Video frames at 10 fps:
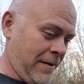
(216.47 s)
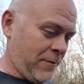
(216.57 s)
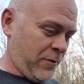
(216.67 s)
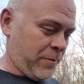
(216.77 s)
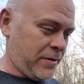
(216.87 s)

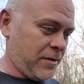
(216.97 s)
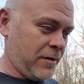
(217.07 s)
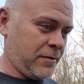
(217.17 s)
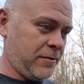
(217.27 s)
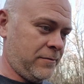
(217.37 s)
We've been
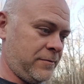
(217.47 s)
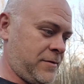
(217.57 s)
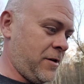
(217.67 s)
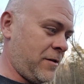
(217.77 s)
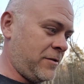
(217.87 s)
talking
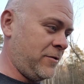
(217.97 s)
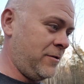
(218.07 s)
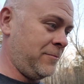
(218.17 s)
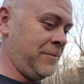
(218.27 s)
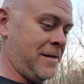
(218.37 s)
to
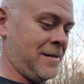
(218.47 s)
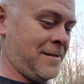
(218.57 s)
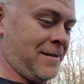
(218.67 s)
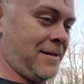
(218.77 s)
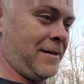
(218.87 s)
them,
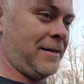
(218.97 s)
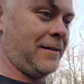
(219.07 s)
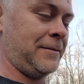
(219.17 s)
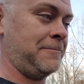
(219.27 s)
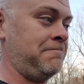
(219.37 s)

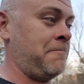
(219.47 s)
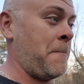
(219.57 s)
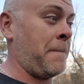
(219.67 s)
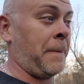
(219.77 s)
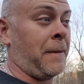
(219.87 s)
and
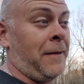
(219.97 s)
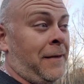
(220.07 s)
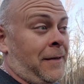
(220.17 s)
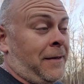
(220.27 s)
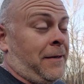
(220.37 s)

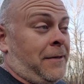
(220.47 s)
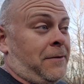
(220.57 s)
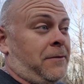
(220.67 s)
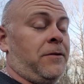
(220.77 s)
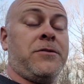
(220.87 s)

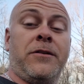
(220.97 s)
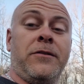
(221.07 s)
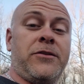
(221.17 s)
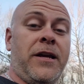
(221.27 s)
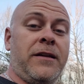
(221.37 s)
there's a
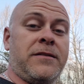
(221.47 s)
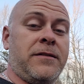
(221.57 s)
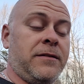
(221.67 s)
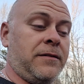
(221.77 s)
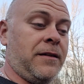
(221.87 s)
good chance
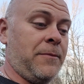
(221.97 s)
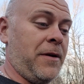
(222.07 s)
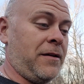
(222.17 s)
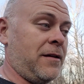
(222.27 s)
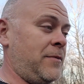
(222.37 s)
that they may
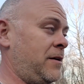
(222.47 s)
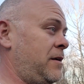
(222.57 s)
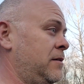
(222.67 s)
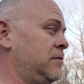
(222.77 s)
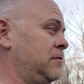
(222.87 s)
come out
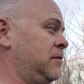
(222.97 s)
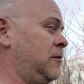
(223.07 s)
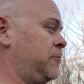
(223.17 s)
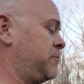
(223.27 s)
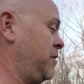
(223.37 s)
here and
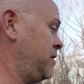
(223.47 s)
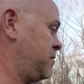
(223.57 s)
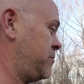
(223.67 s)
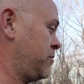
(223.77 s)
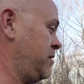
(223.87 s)
help us plant some
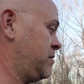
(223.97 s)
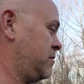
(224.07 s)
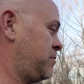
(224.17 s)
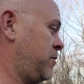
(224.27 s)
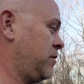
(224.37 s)
trees as
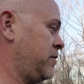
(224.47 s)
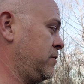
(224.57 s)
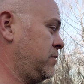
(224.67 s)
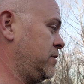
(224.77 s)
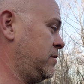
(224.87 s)
part of
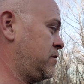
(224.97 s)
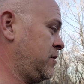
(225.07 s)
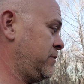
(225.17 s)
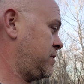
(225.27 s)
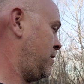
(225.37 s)
their
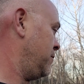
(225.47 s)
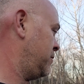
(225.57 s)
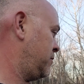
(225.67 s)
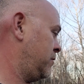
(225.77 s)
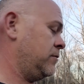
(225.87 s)
service hours.
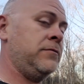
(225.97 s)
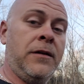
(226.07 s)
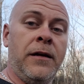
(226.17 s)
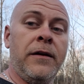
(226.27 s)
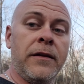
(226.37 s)
So
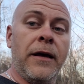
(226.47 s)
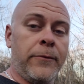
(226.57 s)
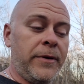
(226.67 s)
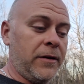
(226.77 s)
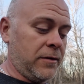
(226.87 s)
that would
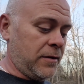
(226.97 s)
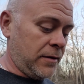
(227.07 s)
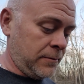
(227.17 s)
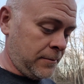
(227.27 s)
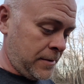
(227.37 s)
be a good
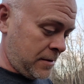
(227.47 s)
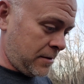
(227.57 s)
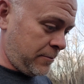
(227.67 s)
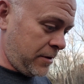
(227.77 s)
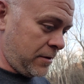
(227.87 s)
thing.
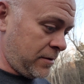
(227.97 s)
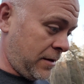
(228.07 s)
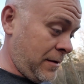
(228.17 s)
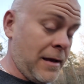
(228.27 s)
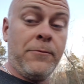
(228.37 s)
That'd be a good
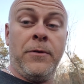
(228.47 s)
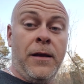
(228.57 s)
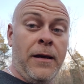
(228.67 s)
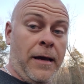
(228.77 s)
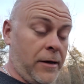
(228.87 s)
thing, and
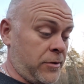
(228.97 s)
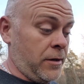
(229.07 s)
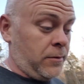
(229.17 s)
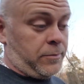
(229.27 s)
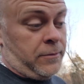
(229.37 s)
extra
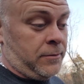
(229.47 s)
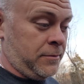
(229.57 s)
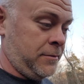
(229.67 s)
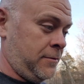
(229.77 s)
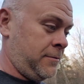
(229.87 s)
help.
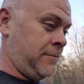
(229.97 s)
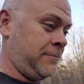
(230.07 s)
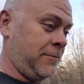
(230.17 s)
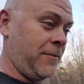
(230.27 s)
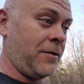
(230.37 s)

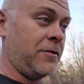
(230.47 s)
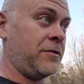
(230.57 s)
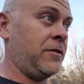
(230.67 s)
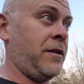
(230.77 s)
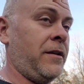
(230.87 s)
I'm not going to
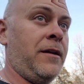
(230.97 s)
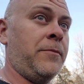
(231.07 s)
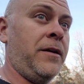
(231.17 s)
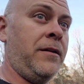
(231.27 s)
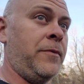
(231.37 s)
turn that down
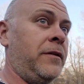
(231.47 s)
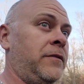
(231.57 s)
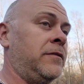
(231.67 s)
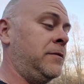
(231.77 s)
by any means.